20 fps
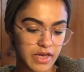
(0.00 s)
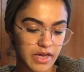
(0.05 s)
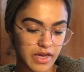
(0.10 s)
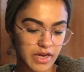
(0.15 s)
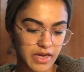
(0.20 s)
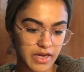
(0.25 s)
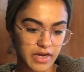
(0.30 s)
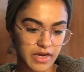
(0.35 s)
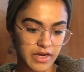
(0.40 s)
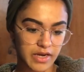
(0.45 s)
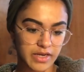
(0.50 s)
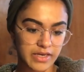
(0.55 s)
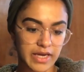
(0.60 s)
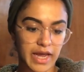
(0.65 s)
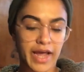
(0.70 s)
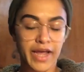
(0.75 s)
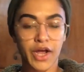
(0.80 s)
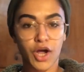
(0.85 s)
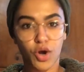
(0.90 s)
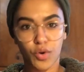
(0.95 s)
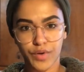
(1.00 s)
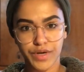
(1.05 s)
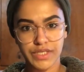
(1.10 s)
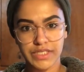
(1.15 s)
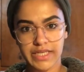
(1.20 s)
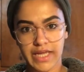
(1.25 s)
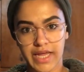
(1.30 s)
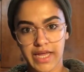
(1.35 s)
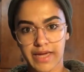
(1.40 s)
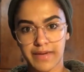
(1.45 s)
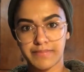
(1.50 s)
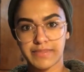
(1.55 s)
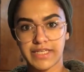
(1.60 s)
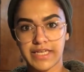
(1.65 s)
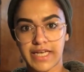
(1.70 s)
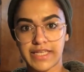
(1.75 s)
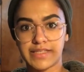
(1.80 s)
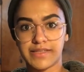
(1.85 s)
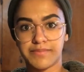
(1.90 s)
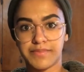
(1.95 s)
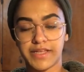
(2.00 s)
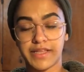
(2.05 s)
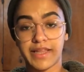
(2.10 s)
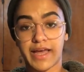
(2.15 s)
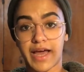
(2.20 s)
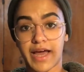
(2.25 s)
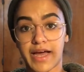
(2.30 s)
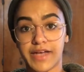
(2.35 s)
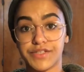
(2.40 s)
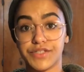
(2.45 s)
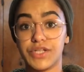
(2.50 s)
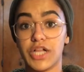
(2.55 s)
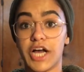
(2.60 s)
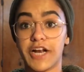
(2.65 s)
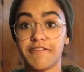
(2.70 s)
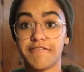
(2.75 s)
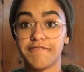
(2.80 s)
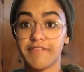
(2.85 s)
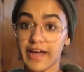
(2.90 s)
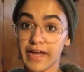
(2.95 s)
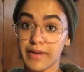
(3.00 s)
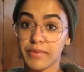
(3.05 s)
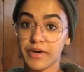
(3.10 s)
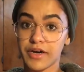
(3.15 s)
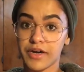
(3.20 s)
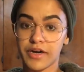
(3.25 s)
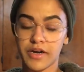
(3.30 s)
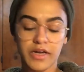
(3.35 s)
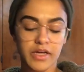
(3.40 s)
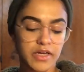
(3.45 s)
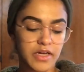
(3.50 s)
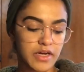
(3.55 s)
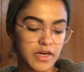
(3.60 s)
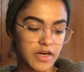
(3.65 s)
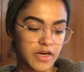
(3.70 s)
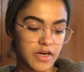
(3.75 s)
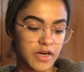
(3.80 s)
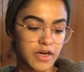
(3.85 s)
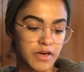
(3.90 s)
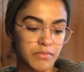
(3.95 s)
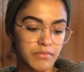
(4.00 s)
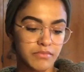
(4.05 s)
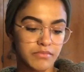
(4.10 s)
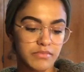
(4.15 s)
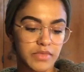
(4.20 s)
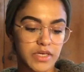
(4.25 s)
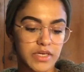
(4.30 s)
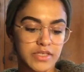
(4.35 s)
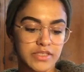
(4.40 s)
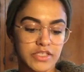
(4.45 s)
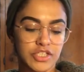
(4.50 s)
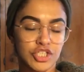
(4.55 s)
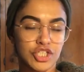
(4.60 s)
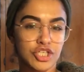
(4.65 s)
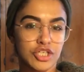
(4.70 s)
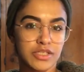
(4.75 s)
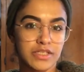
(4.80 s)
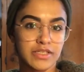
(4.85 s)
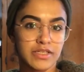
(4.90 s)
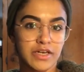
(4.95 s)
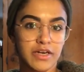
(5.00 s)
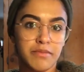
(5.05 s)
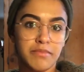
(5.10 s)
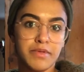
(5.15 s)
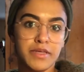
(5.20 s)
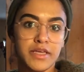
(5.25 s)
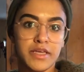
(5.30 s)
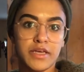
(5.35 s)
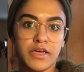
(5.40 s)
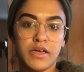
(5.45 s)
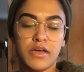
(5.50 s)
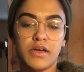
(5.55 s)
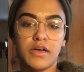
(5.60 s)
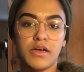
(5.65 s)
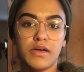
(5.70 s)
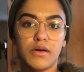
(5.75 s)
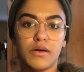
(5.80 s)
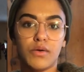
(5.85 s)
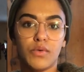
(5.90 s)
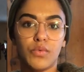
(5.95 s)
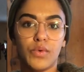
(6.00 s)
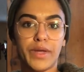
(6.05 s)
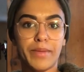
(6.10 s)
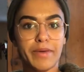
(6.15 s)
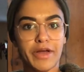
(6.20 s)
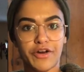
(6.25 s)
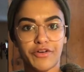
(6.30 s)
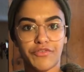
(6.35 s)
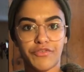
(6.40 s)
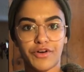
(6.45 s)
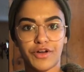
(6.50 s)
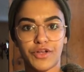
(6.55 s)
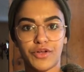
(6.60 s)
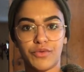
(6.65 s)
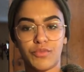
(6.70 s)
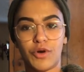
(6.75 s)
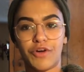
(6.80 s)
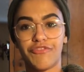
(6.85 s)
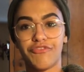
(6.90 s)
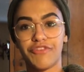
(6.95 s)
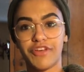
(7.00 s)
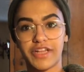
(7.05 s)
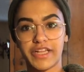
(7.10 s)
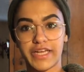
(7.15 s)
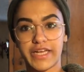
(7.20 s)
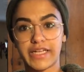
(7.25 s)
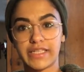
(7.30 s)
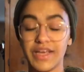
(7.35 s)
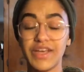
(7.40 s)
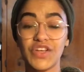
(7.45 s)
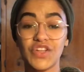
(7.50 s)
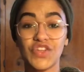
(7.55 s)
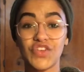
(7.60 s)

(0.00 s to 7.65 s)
and I always aim to get something that has a lot of fiber because it's just gonna be way better for you, more filling.